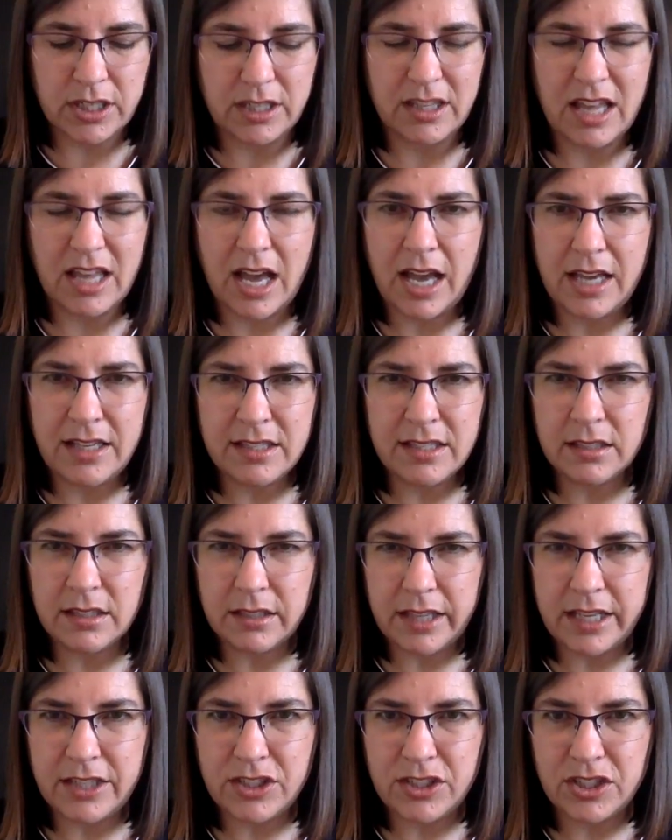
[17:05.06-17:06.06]
the
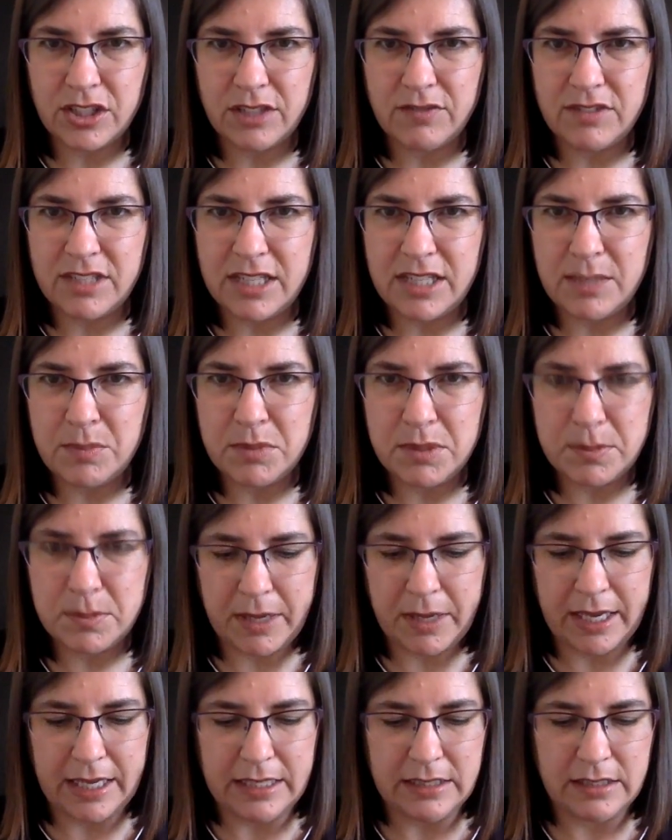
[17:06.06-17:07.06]
isolation of deep
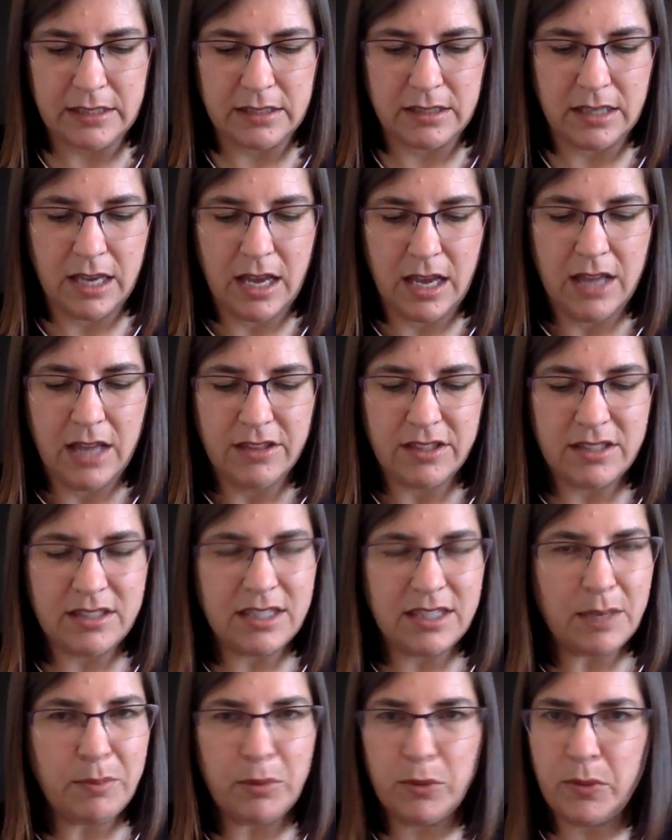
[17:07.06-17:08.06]
space, the
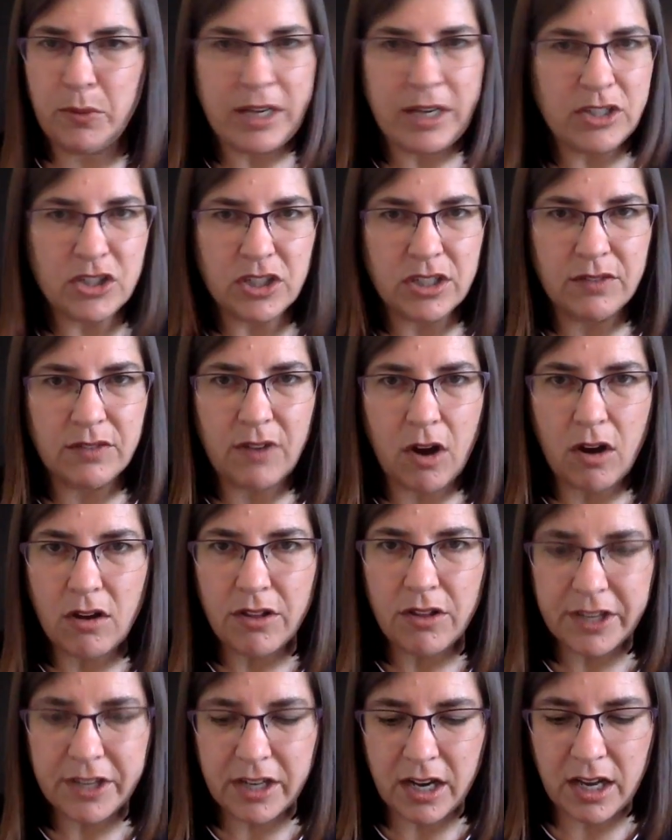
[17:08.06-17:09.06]
separation of all the
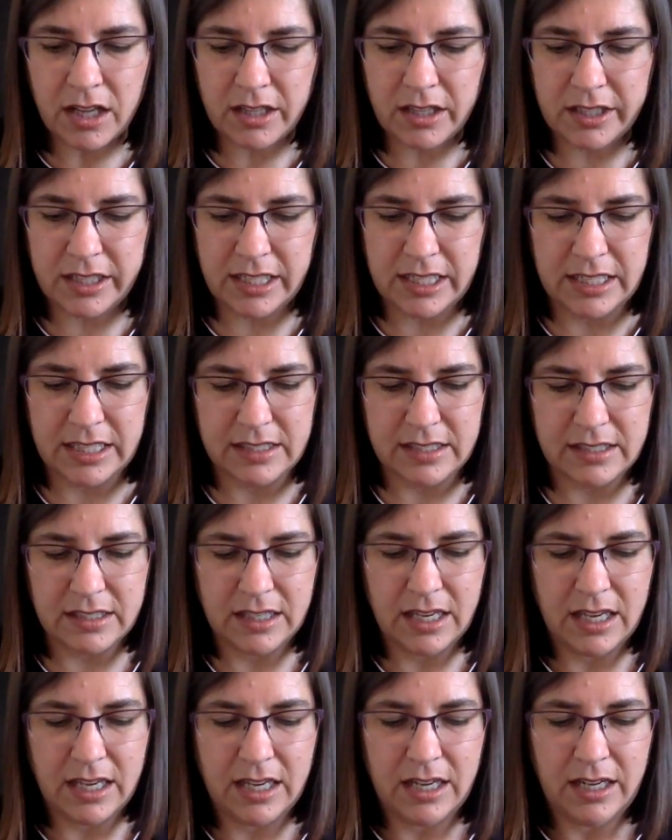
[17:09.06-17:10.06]
colonies.
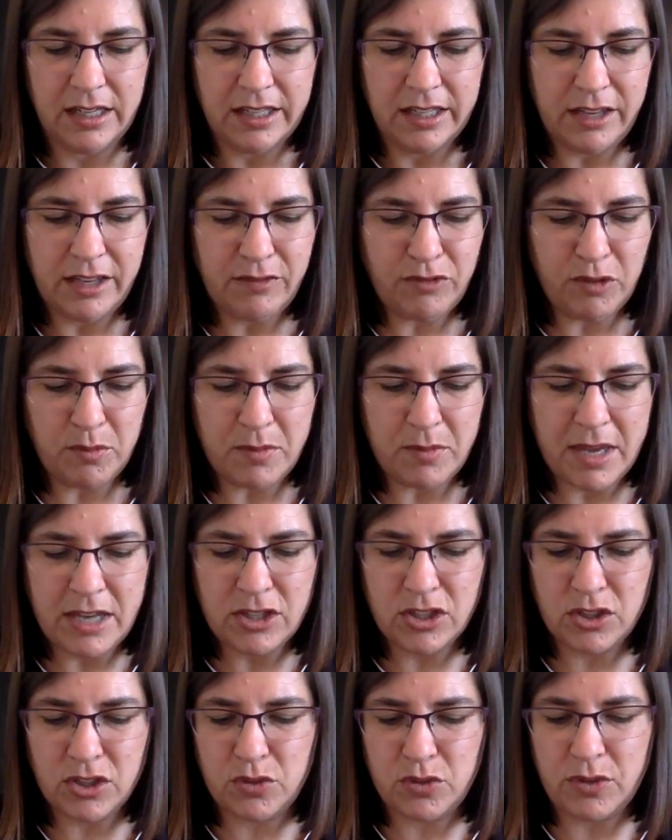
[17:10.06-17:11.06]

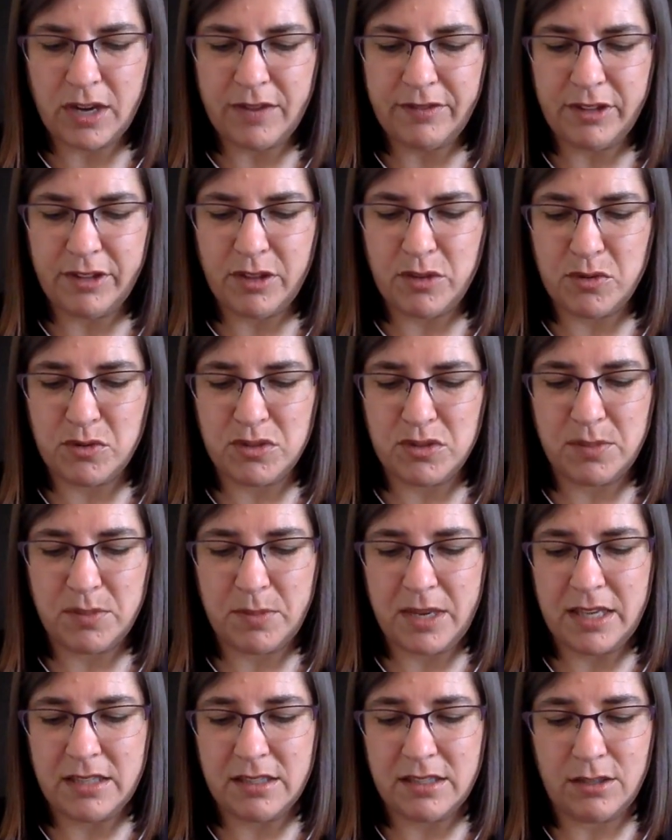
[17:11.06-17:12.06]
Information traveling through
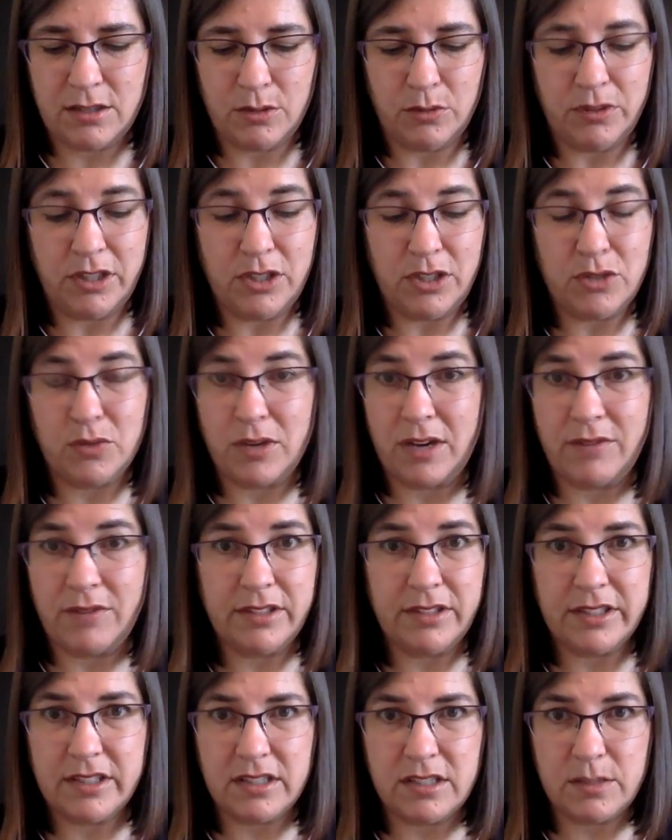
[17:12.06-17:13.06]
space could only travel
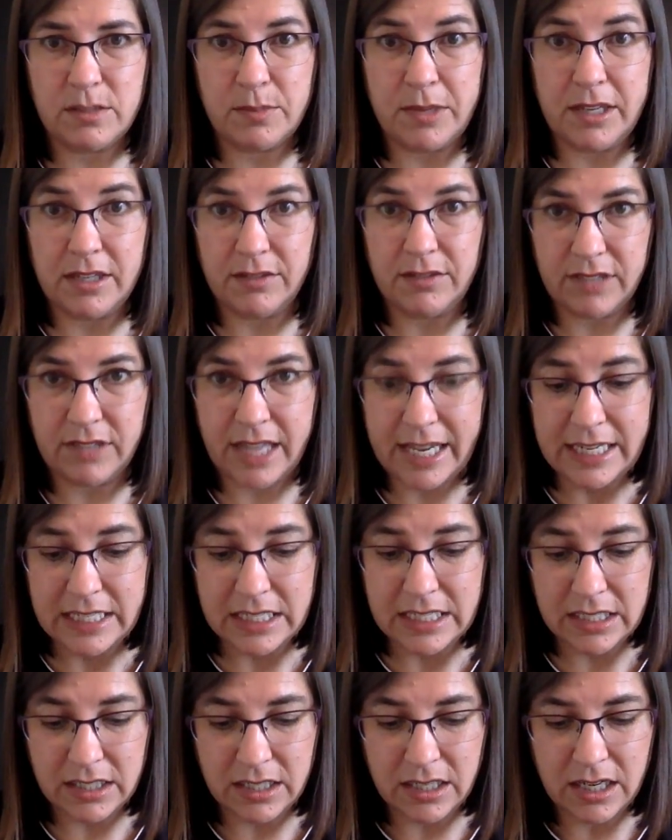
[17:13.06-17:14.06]
at the speed of light.
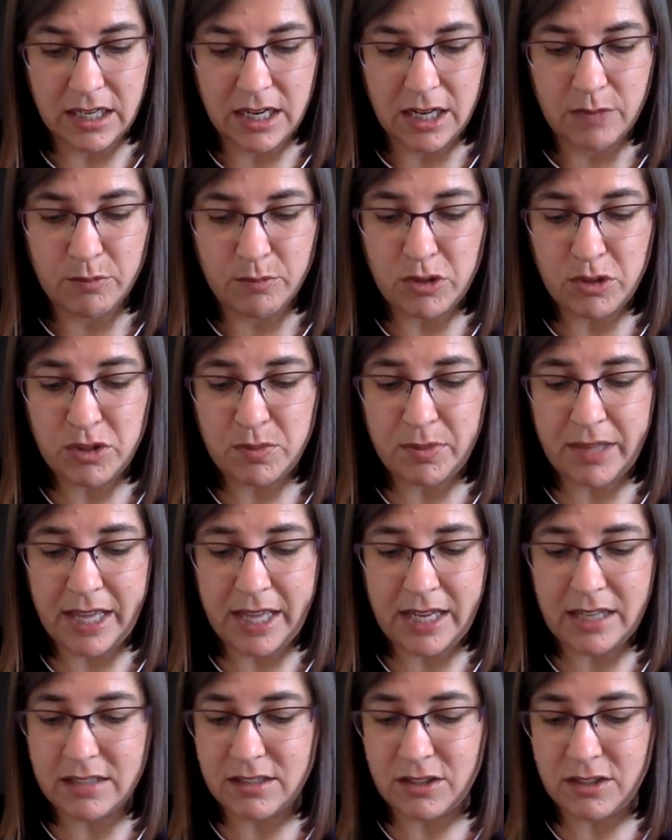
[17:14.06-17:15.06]
Most
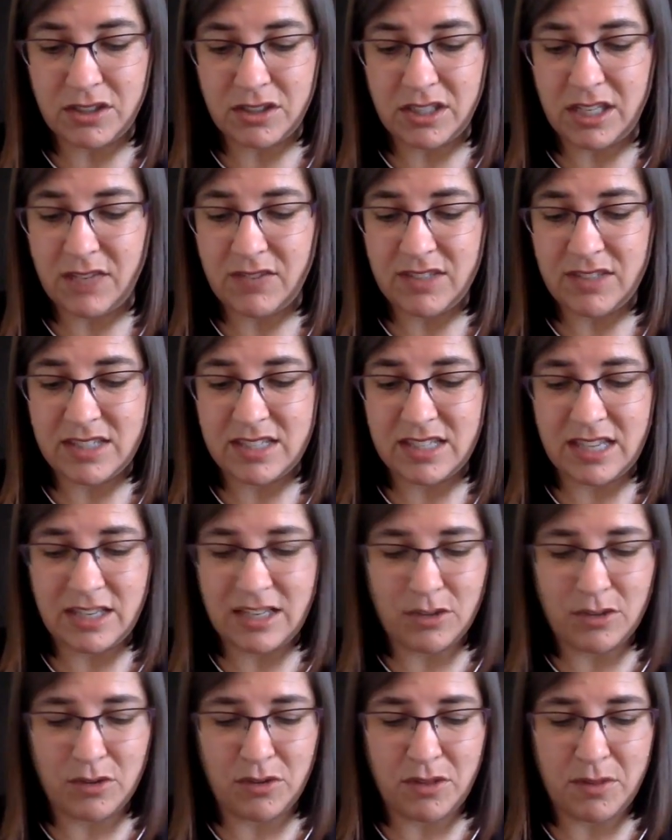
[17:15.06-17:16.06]
planets couldn't even send
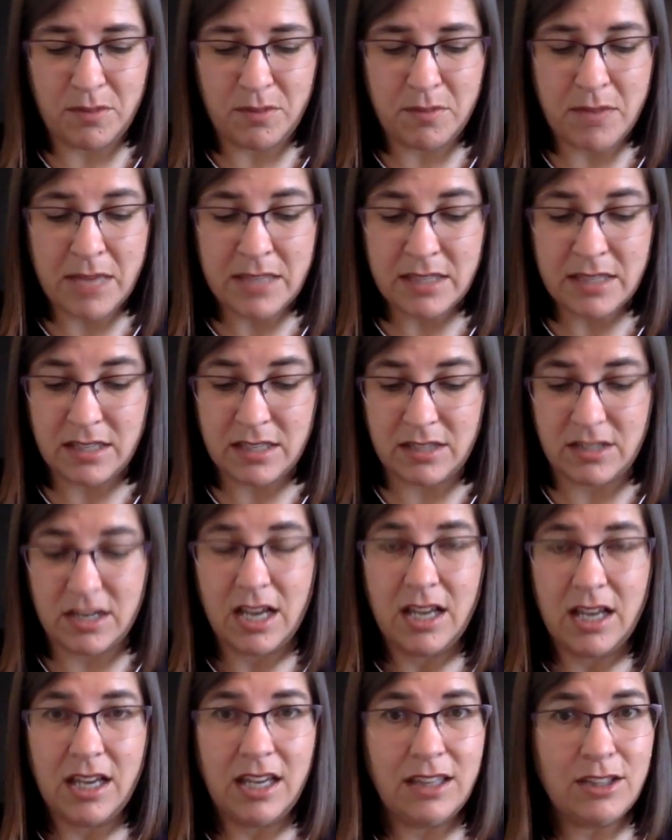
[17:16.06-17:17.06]
Earth a message
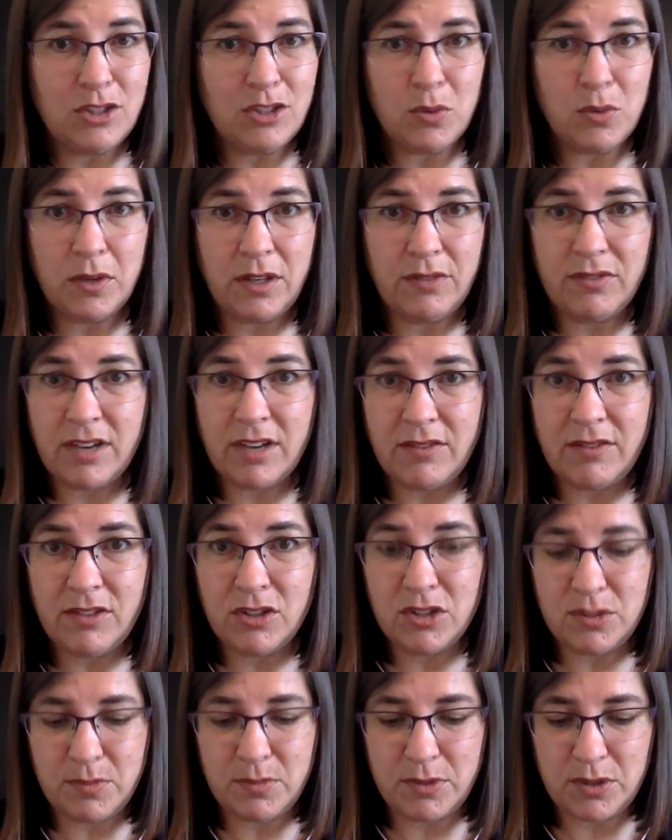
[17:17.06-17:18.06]
in the 25
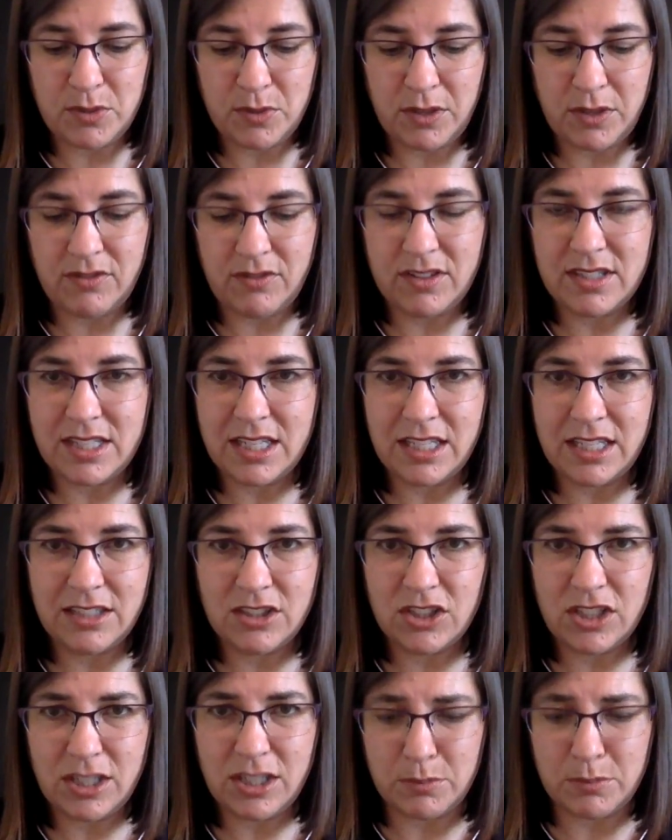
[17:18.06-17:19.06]
years between visiting
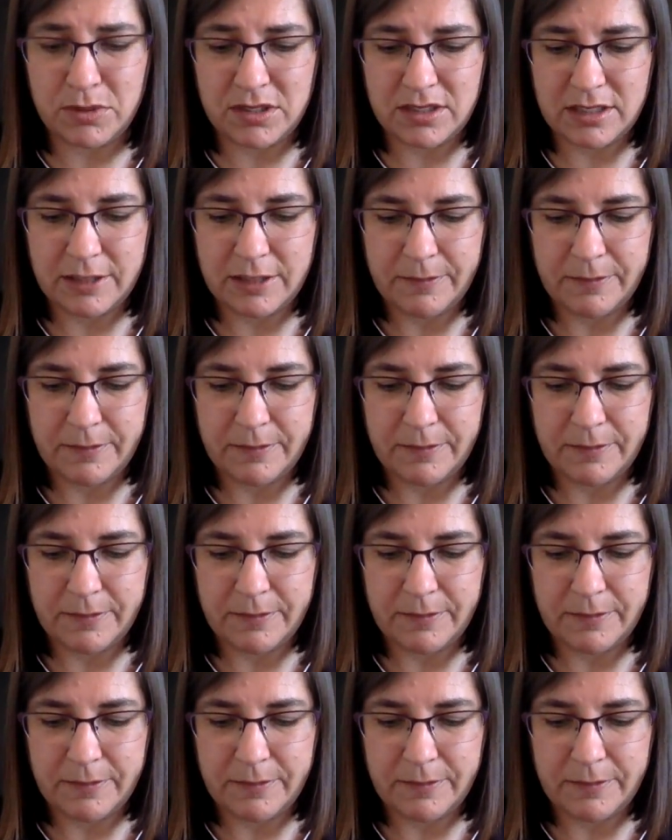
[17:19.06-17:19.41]
ships.